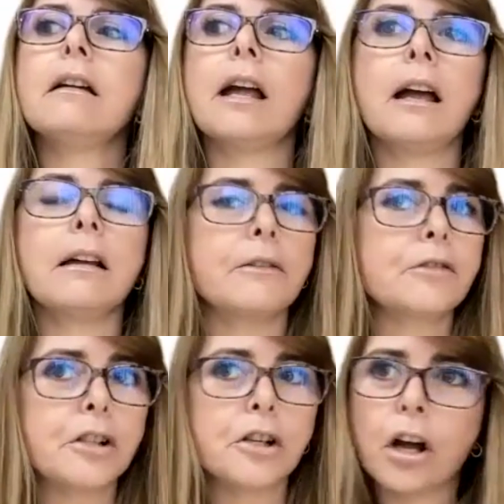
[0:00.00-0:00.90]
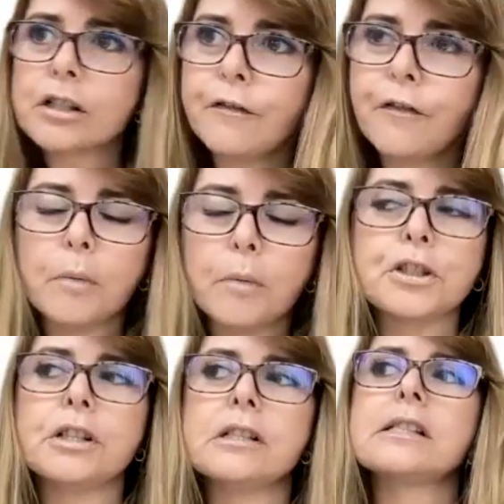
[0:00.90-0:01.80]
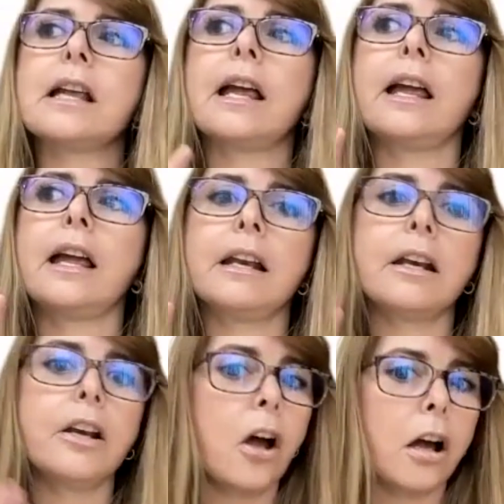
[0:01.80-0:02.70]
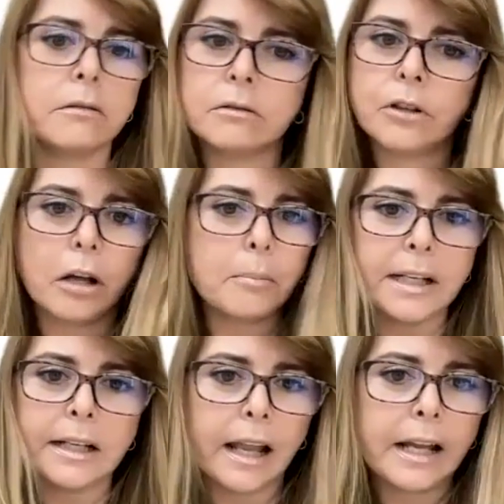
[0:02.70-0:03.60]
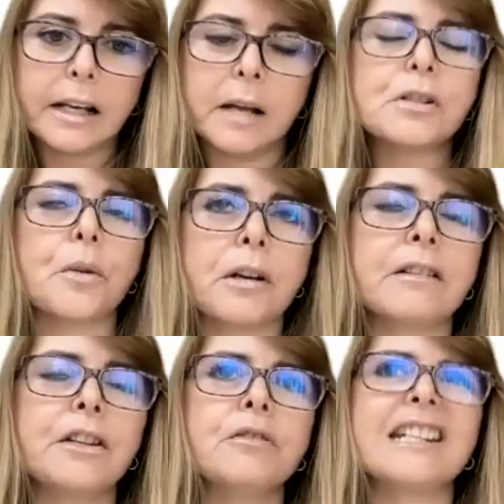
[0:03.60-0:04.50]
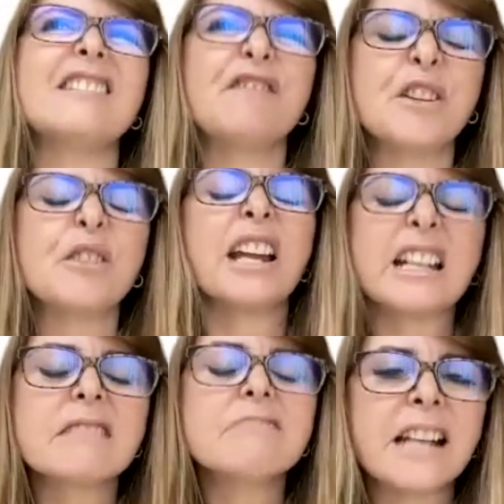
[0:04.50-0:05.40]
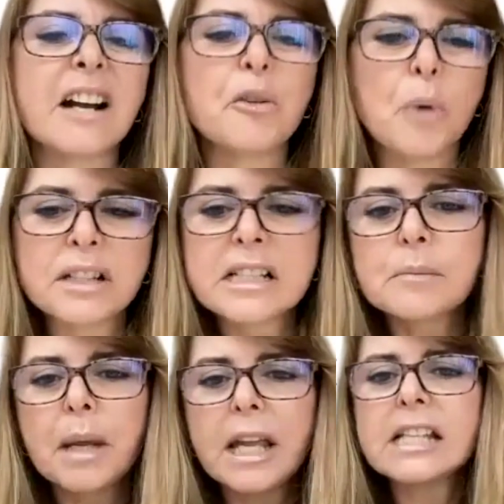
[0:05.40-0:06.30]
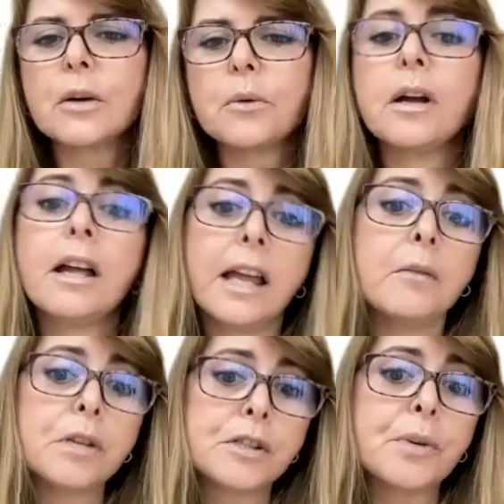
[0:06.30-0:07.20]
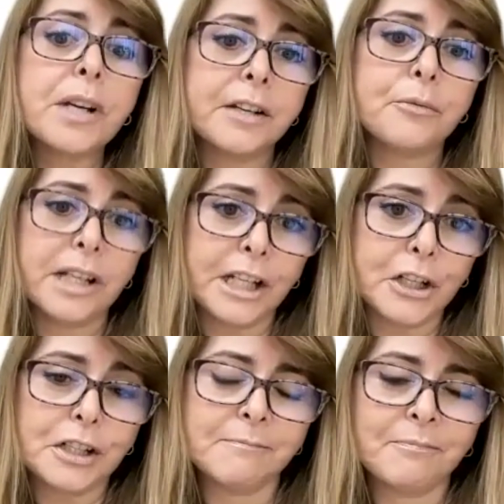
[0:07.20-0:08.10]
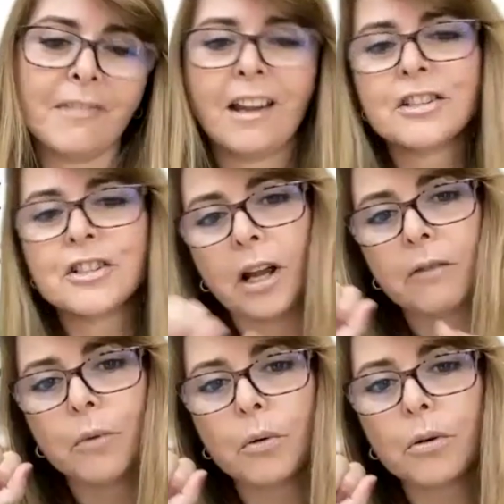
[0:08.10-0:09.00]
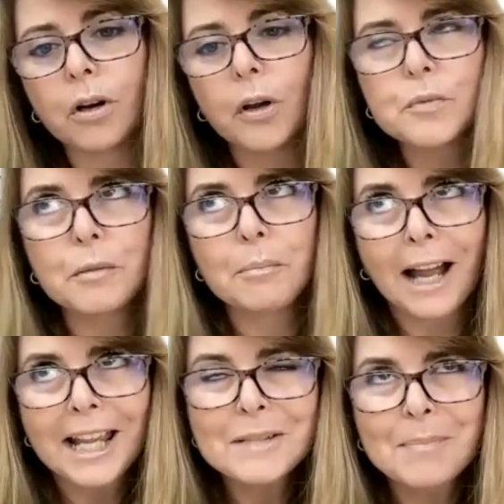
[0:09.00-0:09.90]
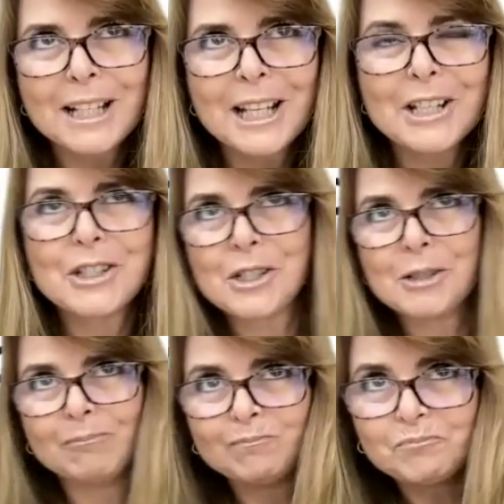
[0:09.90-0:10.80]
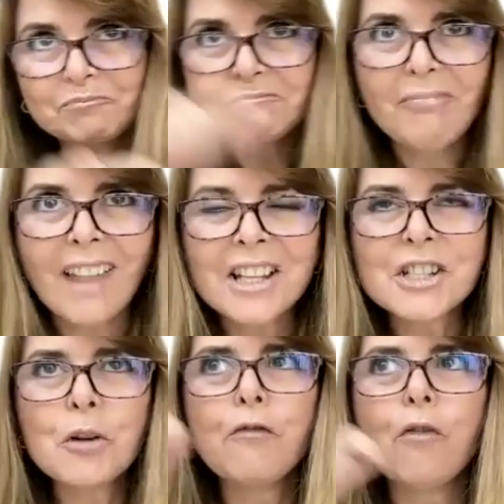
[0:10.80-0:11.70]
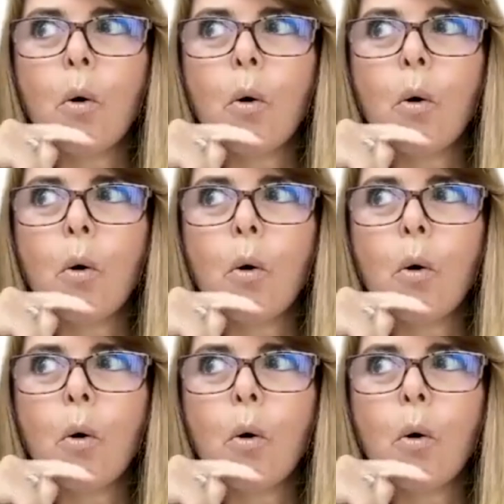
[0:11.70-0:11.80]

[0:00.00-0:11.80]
there was lots of options and not many lineups. So you didn't feel like in a crowded space. So it was really, really good. So I will close with my expectations. So